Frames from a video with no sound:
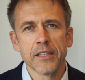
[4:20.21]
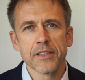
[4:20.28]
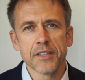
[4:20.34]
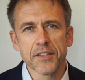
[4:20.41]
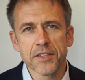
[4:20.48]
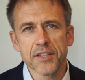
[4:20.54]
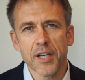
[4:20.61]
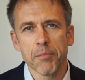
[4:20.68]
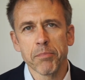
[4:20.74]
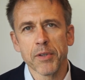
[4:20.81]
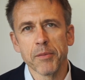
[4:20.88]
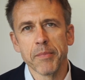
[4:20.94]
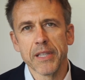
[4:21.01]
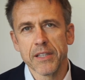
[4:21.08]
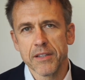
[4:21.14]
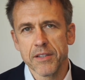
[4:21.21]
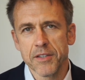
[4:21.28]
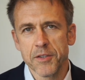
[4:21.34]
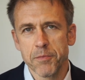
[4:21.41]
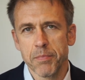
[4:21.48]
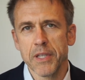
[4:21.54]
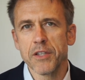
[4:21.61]
to supplement the
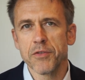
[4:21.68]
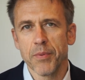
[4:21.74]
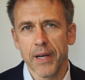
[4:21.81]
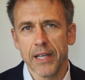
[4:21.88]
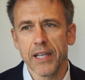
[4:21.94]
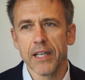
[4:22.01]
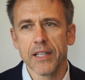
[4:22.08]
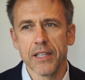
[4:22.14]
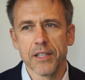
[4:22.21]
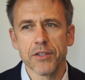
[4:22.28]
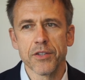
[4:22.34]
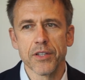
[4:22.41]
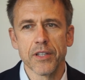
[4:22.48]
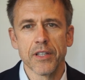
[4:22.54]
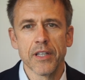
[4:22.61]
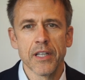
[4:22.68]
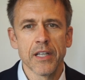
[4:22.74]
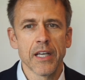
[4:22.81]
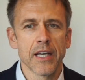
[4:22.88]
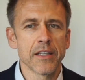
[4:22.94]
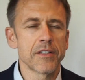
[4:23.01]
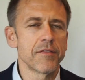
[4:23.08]
speech recognition
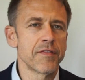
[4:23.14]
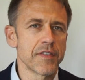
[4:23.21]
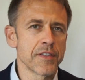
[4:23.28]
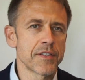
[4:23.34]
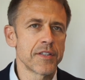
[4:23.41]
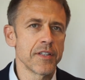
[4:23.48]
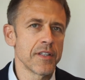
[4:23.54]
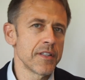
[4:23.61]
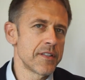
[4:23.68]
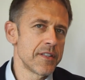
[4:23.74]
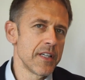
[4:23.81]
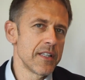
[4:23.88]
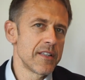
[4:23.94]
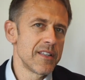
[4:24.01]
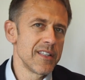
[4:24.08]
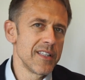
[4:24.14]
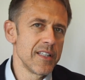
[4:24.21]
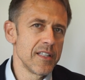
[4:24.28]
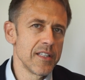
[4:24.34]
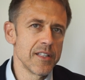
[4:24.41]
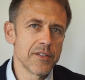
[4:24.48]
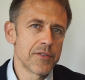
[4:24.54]
and to facilitate
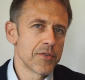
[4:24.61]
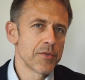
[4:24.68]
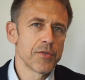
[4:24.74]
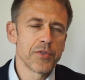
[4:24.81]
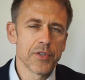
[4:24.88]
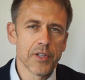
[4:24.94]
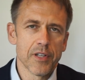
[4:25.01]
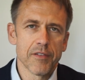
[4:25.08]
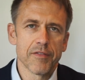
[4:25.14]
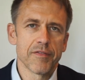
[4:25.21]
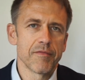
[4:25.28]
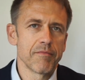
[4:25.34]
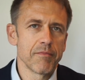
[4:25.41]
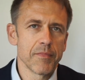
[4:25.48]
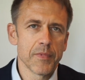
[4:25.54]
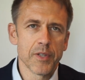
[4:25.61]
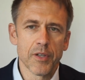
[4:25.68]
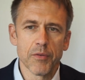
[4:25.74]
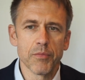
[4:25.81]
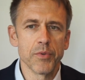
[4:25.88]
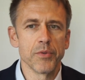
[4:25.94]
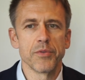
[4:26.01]
the insertion of
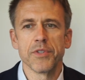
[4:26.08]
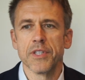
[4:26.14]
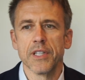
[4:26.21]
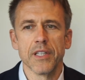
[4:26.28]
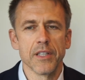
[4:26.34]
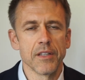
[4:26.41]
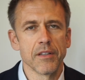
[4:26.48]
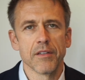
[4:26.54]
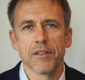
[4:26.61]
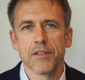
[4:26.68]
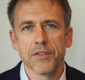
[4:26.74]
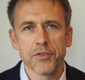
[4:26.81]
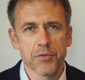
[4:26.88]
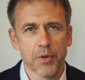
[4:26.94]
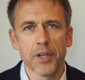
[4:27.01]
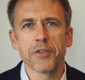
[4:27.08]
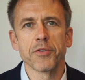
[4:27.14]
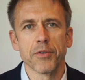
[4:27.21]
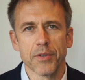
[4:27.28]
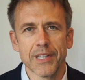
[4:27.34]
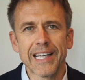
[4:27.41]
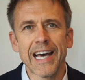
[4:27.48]
routine
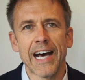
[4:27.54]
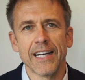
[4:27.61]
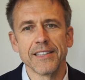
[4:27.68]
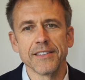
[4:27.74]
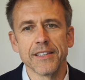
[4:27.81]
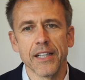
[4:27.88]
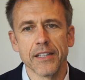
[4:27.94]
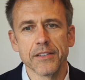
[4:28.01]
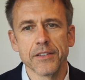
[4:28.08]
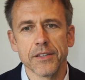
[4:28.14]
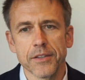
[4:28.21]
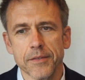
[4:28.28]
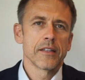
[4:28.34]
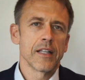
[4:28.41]
structured content.